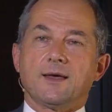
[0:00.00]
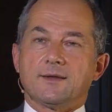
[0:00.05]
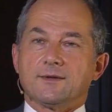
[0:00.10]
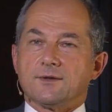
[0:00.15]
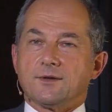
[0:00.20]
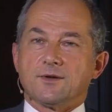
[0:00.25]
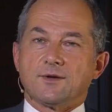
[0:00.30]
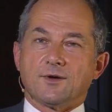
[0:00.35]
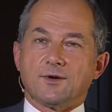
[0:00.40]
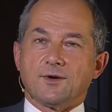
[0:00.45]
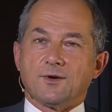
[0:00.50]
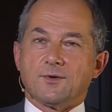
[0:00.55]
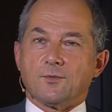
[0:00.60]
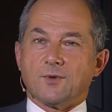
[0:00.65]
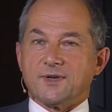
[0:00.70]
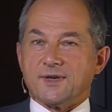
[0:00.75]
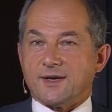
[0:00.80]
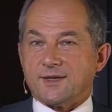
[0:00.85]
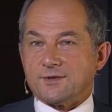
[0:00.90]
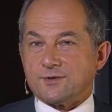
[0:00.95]
And
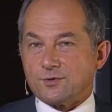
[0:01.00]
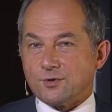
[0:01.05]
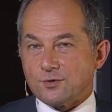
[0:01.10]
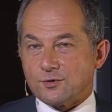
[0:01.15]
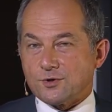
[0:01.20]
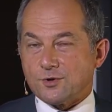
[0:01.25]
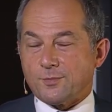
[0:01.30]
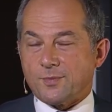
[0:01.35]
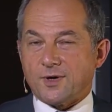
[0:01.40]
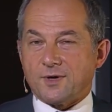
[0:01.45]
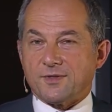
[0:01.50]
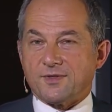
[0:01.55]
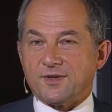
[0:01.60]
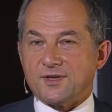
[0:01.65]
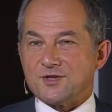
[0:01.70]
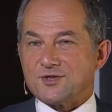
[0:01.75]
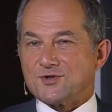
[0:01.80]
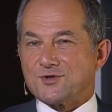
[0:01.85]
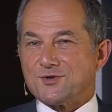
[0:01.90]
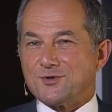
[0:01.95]
when I talk
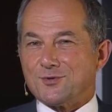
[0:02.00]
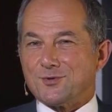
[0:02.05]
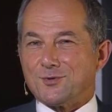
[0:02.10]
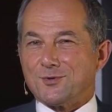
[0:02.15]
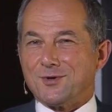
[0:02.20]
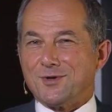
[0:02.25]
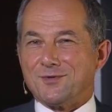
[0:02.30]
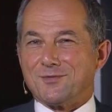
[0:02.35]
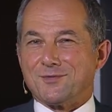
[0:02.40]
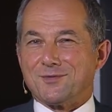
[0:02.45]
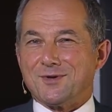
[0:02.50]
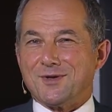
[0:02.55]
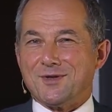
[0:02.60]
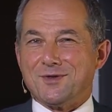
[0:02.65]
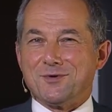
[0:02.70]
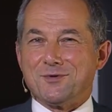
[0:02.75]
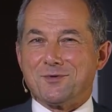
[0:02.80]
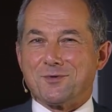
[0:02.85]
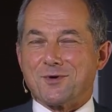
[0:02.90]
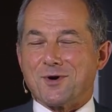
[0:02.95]
about this, you know,
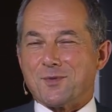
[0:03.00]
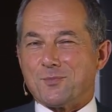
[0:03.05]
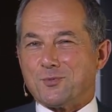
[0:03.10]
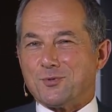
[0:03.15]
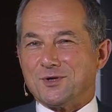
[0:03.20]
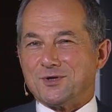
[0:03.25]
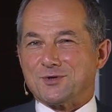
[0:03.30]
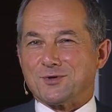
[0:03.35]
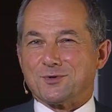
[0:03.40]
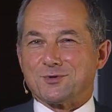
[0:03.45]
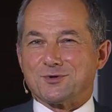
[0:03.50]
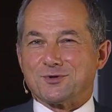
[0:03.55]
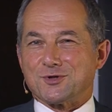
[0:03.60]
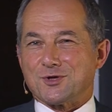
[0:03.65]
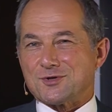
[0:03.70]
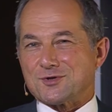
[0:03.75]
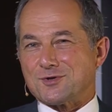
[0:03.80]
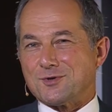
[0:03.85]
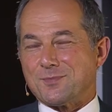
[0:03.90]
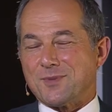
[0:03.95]
in Europe, we
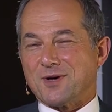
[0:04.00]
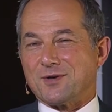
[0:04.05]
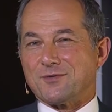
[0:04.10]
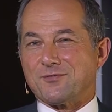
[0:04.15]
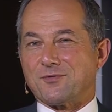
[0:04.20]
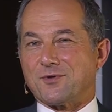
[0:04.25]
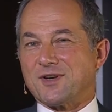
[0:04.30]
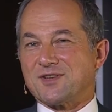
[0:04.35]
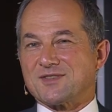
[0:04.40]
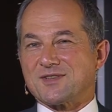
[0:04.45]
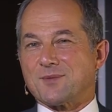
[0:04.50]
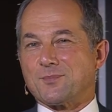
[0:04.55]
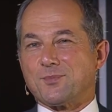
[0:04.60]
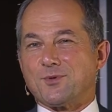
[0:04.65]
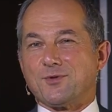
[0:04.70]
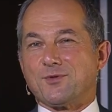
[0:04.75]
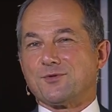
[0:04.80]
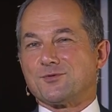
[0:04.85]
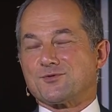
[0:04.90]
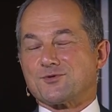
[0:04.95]
talk just about, for
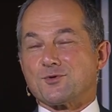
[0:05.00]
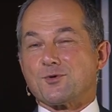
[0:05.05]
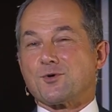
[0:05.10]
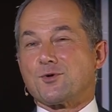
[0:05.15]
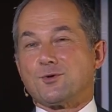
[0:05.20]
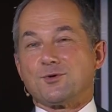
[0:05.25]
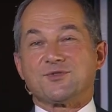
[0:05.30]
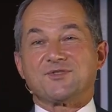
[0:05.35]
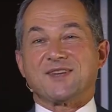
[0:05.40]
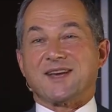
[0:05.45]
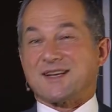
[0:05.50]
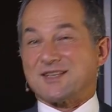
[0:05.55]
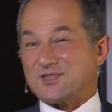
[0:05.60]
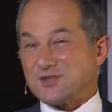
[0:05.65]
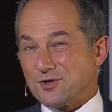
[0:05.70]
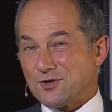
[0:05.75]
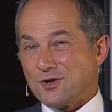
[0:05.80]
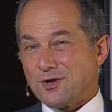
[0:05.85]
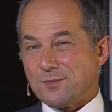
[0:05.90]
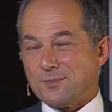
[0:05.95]
example, the so-called
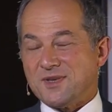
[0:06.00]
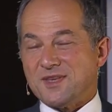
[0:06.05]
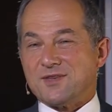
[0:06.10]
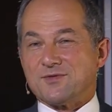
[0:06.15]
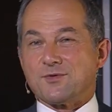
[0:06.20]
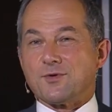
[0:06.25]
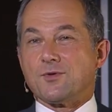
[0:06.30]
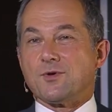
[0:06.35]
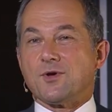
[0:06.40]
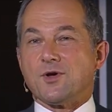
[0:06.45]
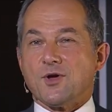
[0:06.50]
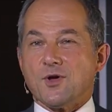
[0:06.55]
taxonomy,